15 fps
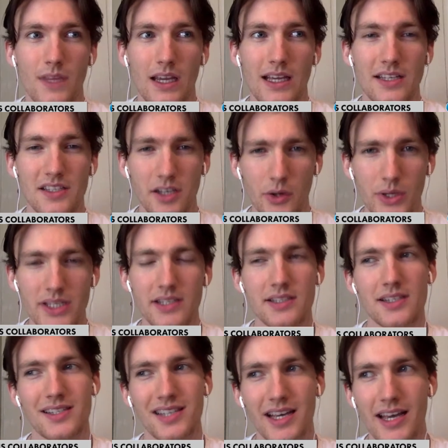It's so easy
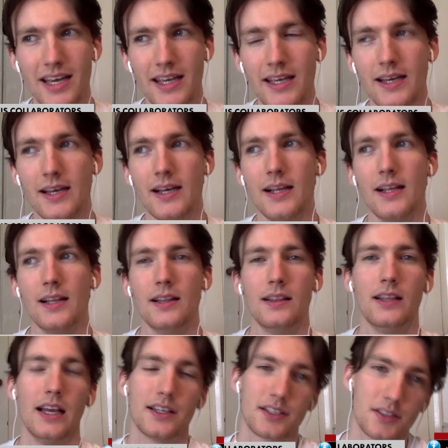to say,
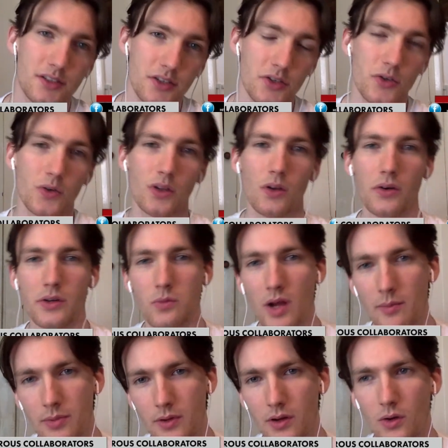let's do a Lloyd
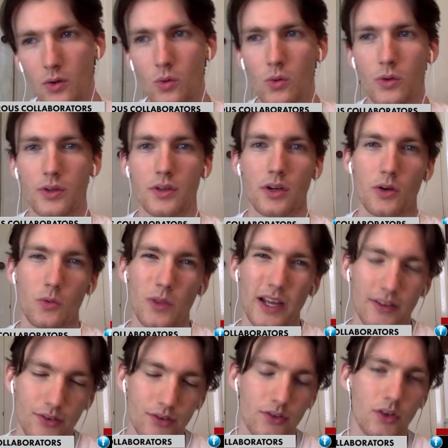Webber, or, you know,
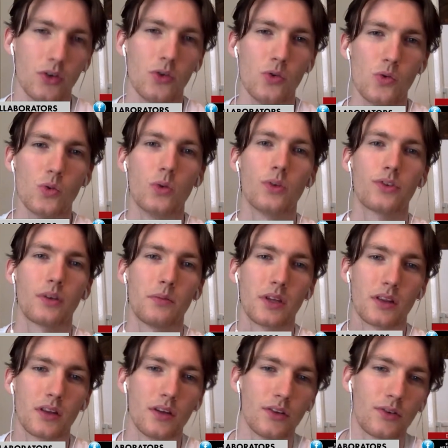let's do
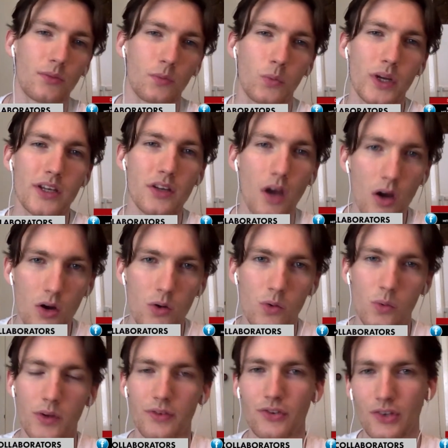something that we know,
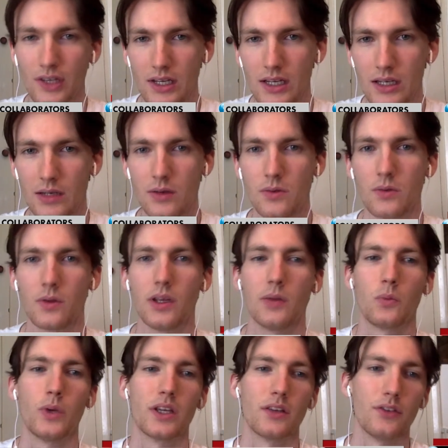we've seen,
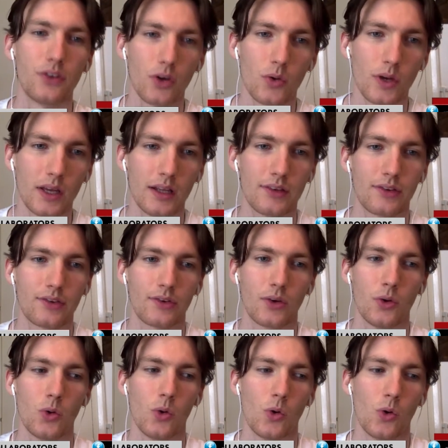we can do it.
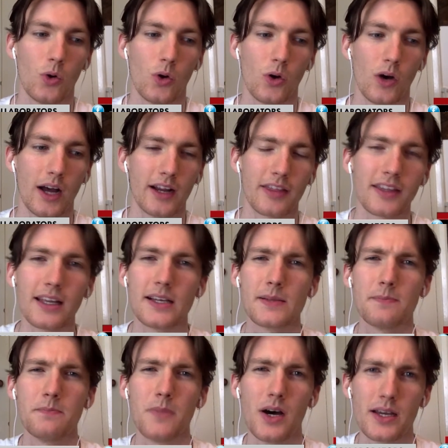And I think that
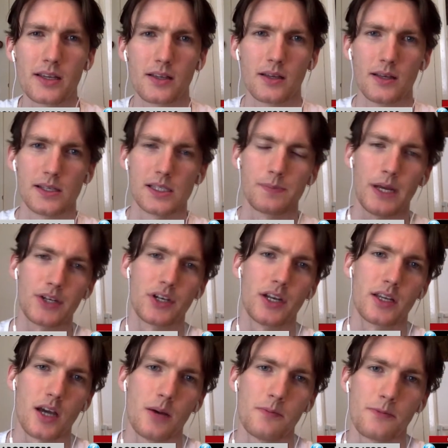might especially
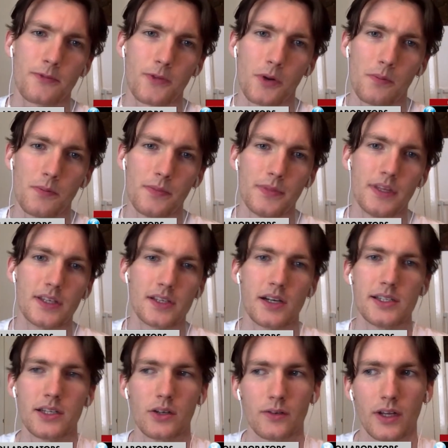come from this
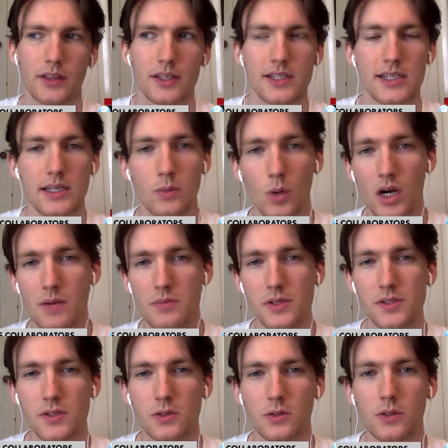idea of like the TY
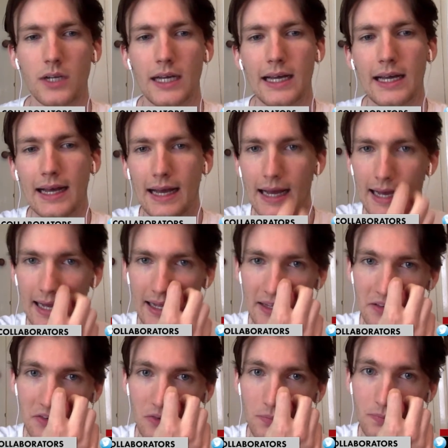musical
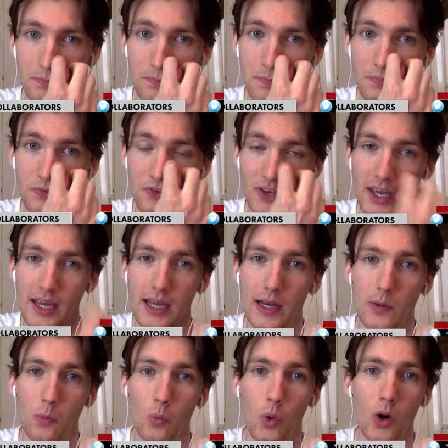and
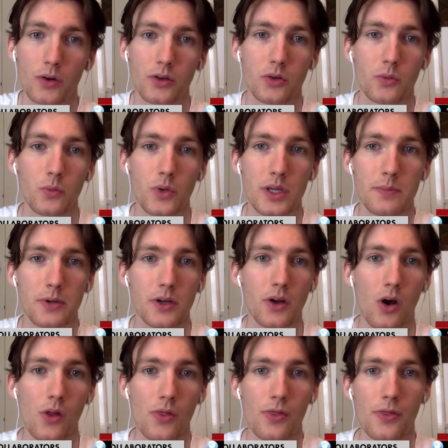saying, what can we put
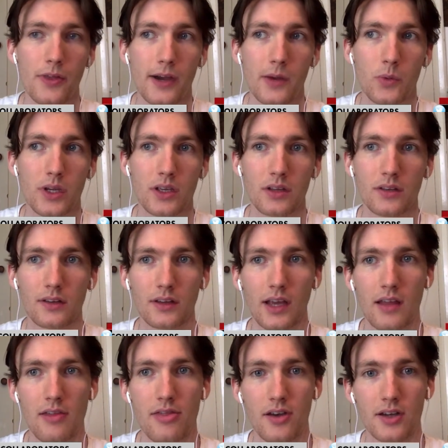on that we can
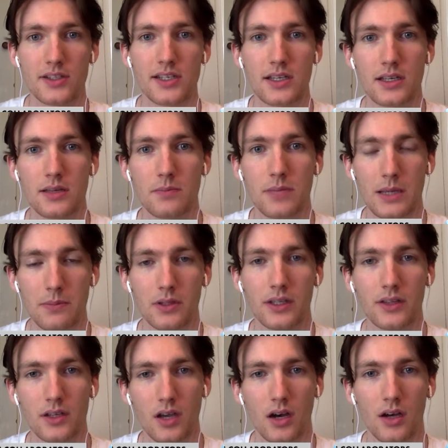get 30 people
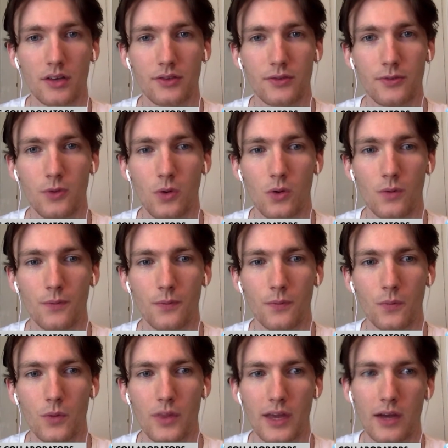in the cast for
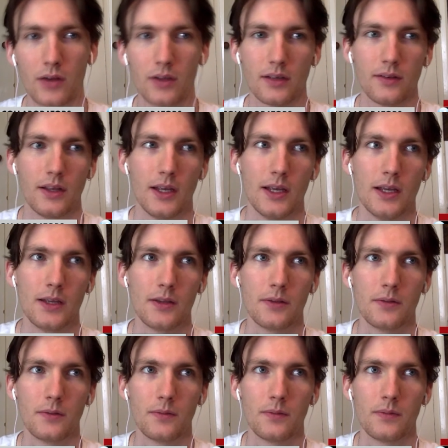without
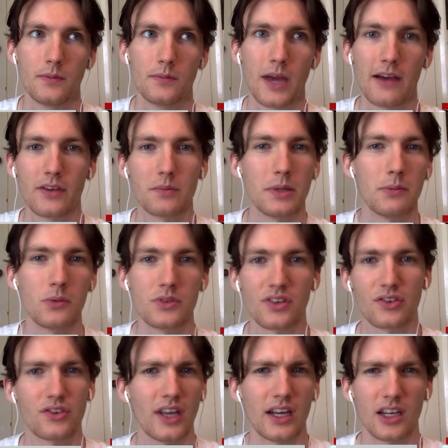having people
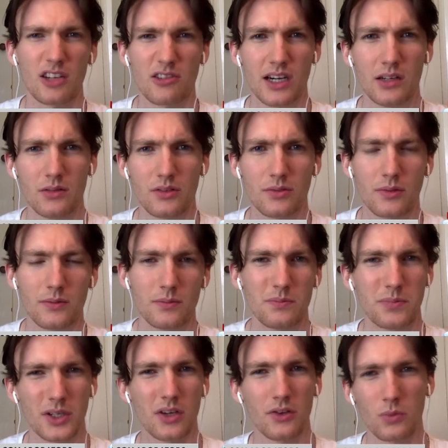just standing around
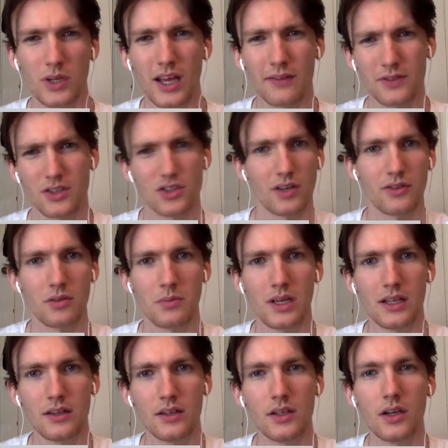because we have to shove them
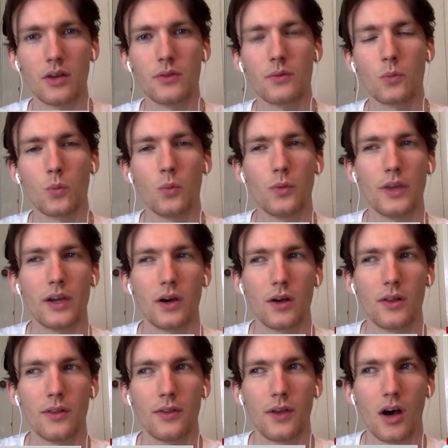in? You know,
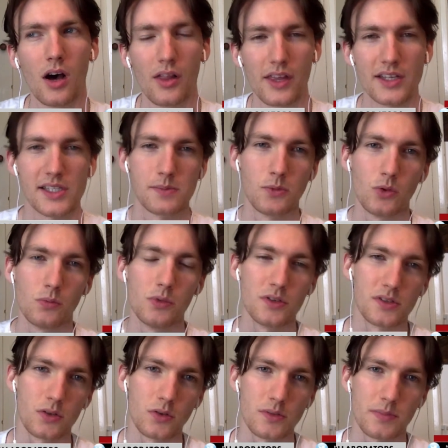are there small
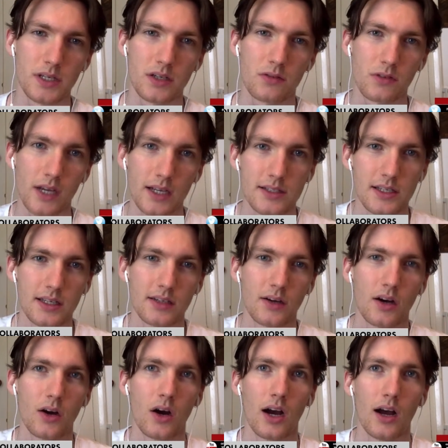musicals being created?
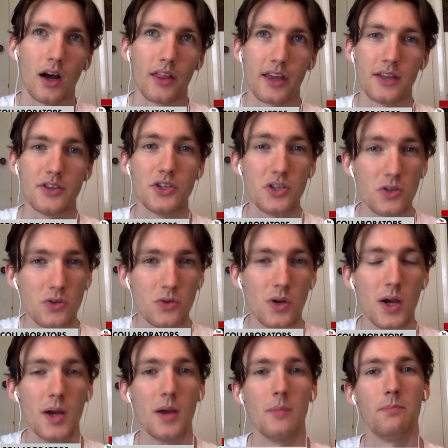Are there new
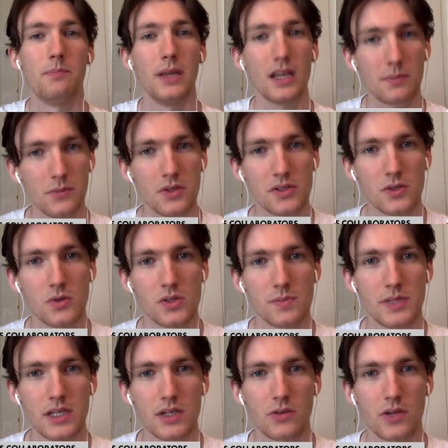big musicals
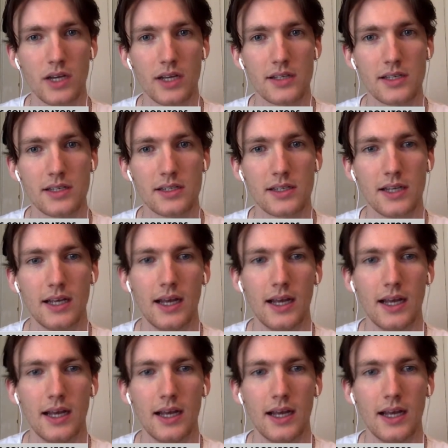being created?